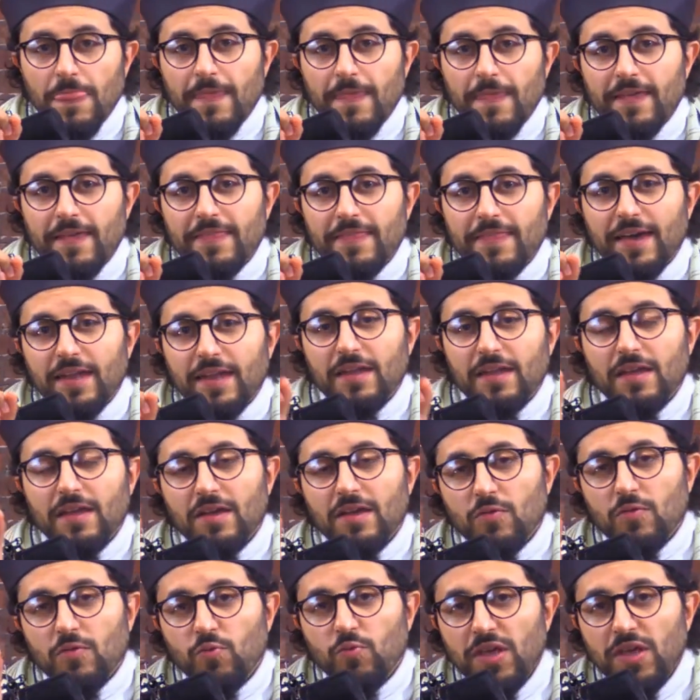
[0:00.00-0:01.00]
that
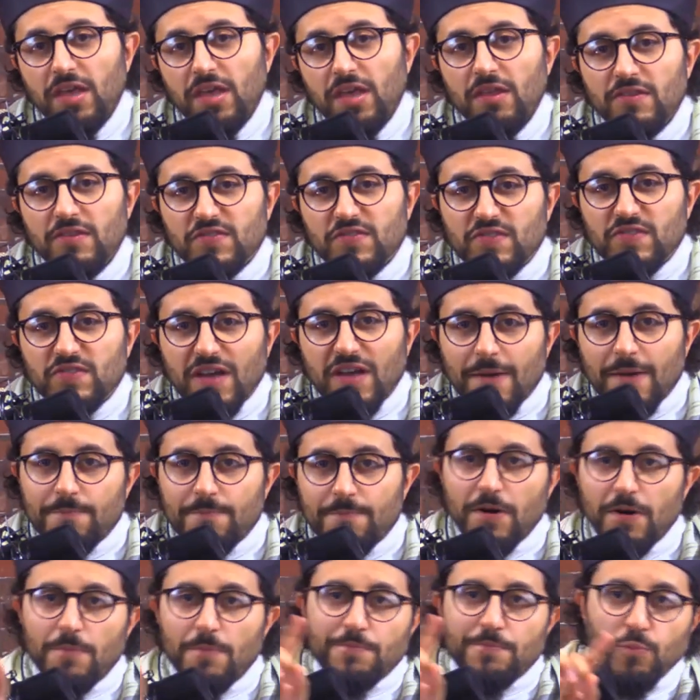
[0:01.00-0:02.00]
we stop
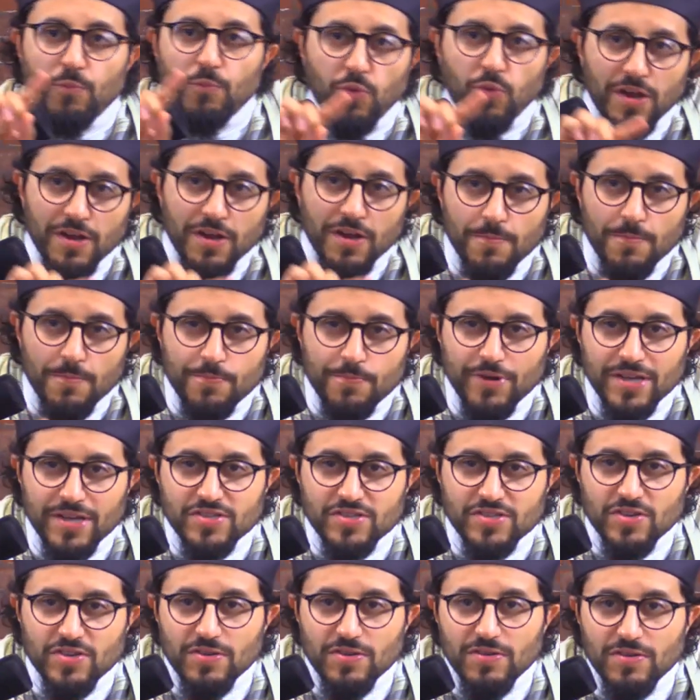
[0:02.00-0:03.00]
one
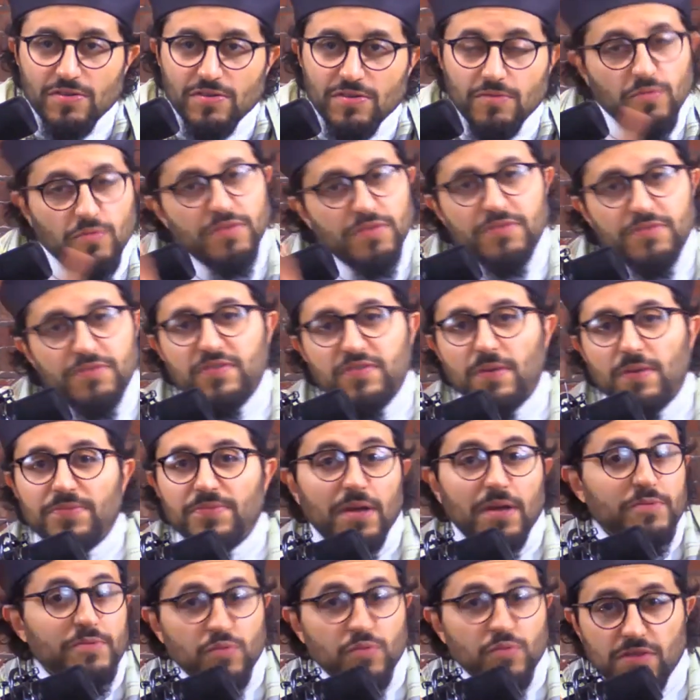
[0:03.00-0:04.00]
oppressor
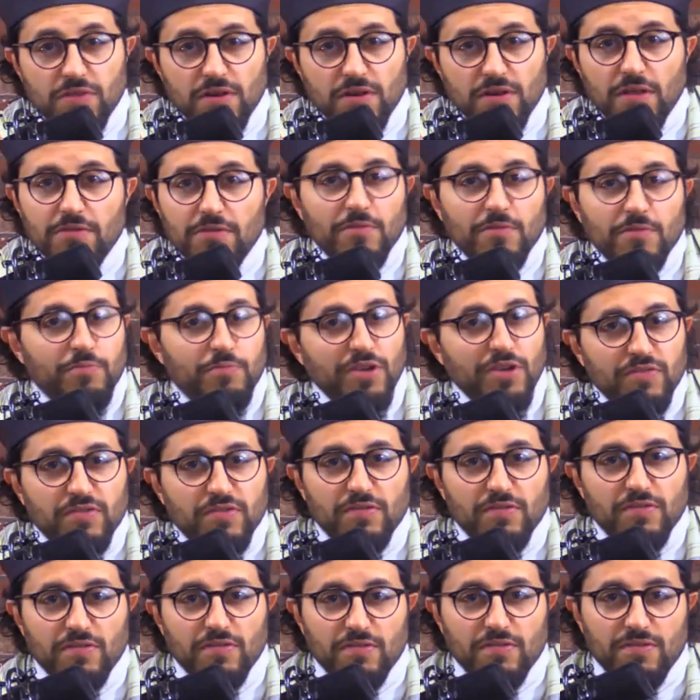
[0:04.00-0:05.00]
sometimes with another
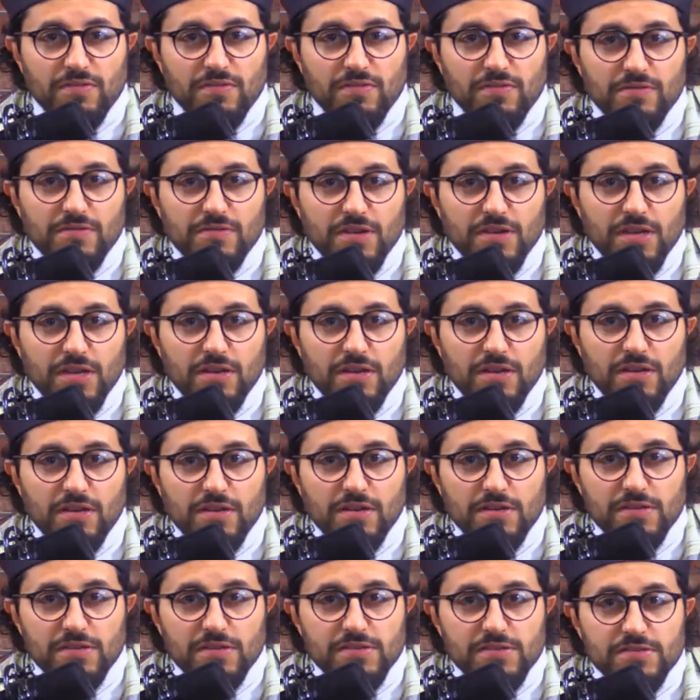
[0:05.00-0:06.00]
oppressor, right?
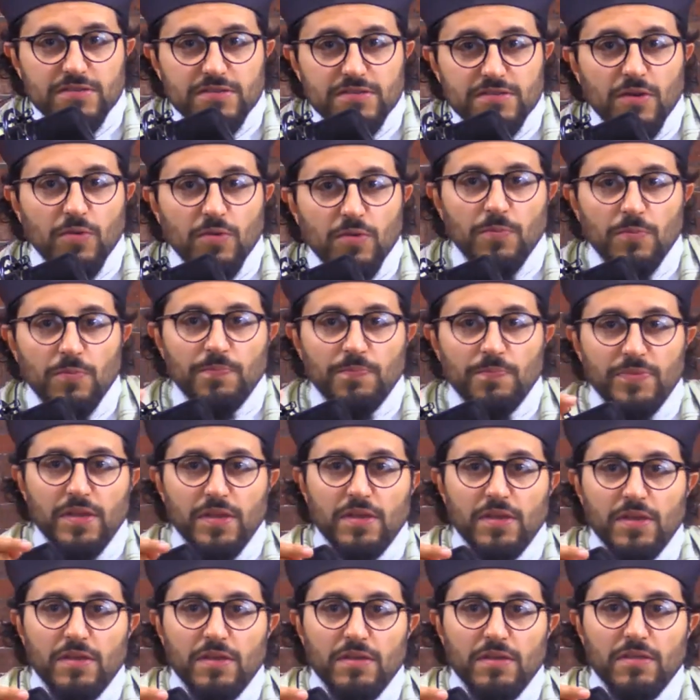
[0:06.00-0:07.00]
So
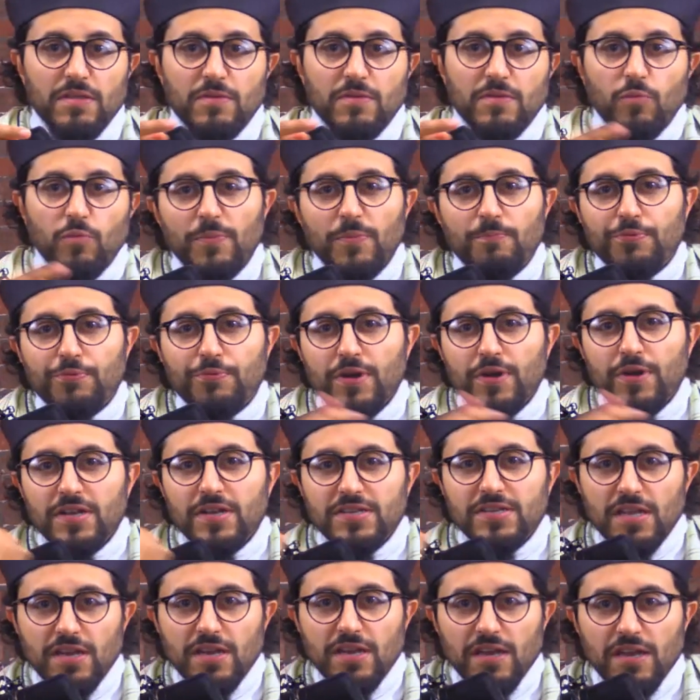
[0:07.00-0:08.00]
what Britain
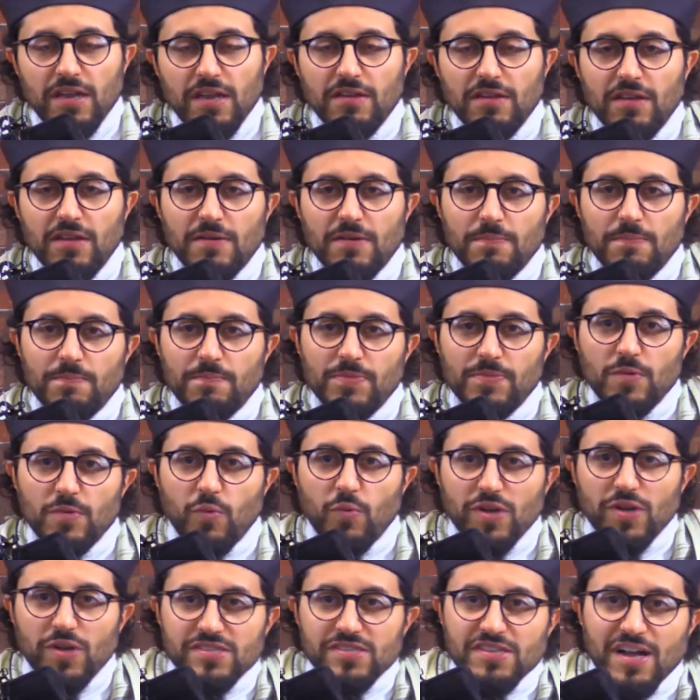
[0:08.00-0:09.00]
did in India,
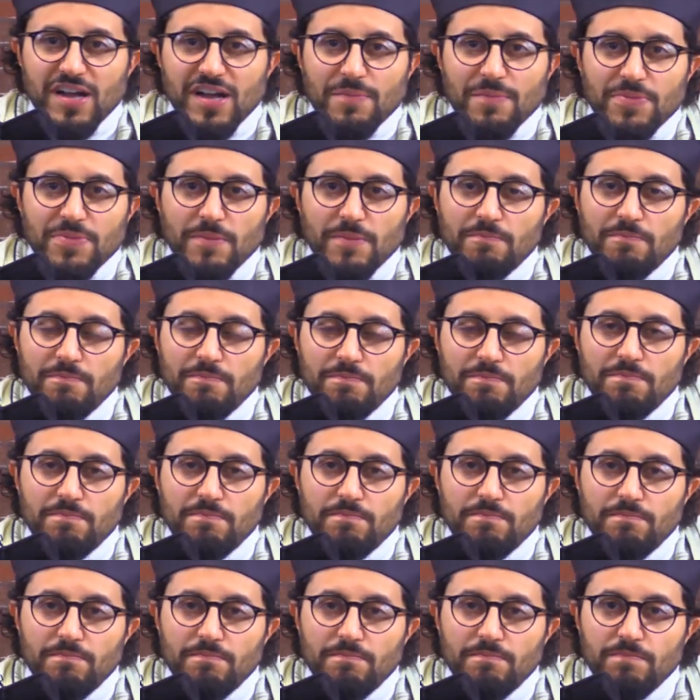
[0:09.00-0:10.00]
what stopped them?
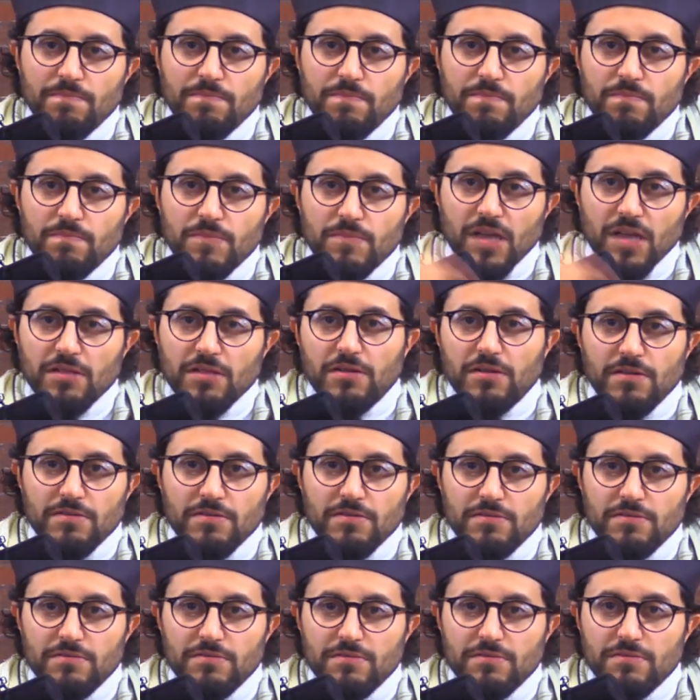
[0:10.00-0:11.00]

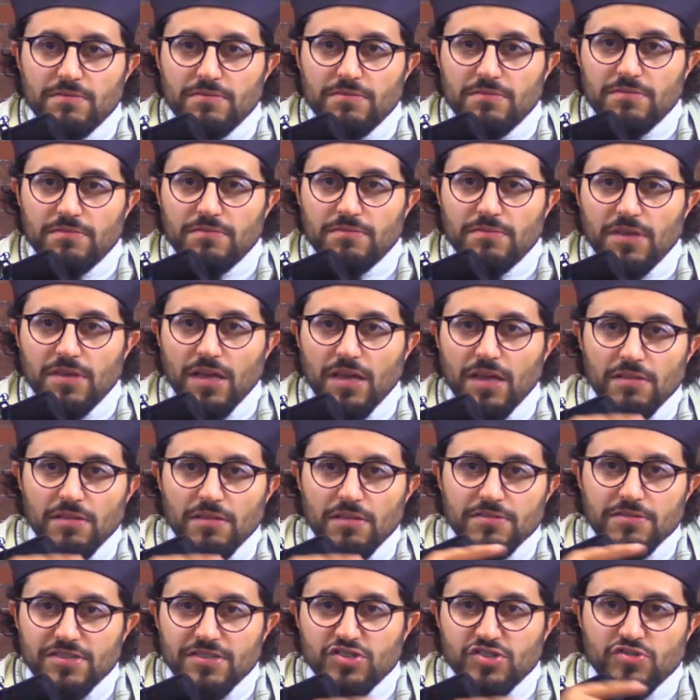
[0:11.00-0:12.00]

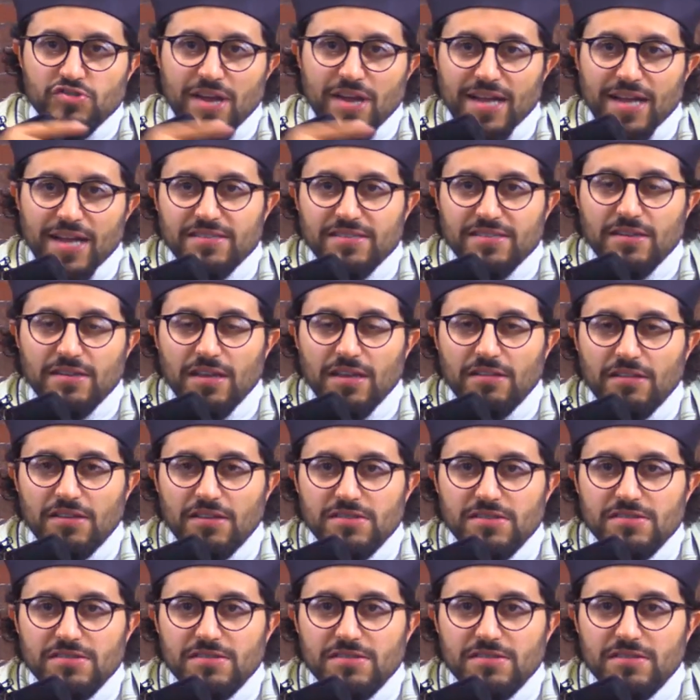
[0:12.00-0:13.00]
Hitler distracted England,